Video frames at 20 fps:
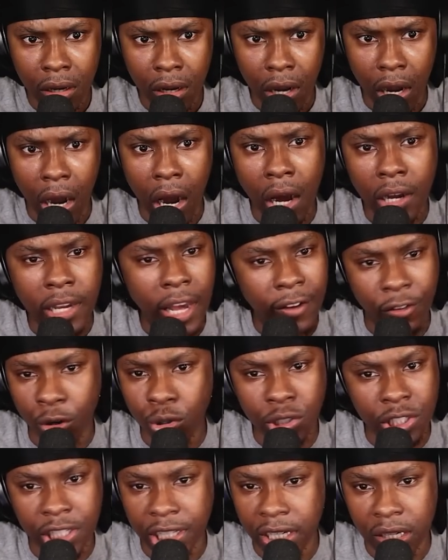Oh yeah, of course
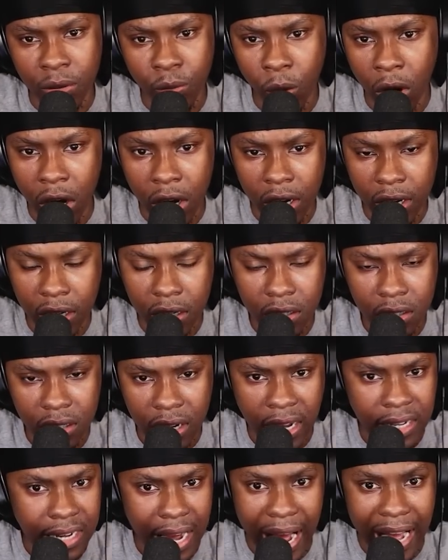it didn't work.
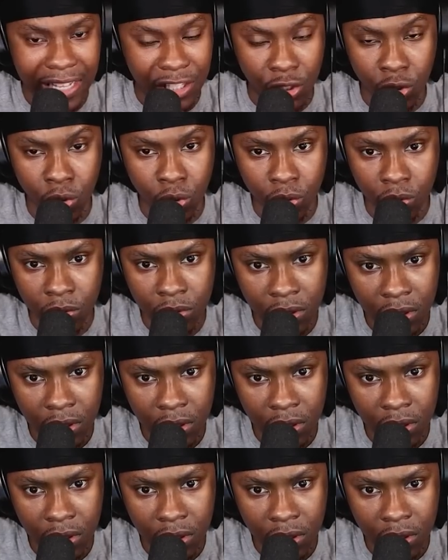Like, at all.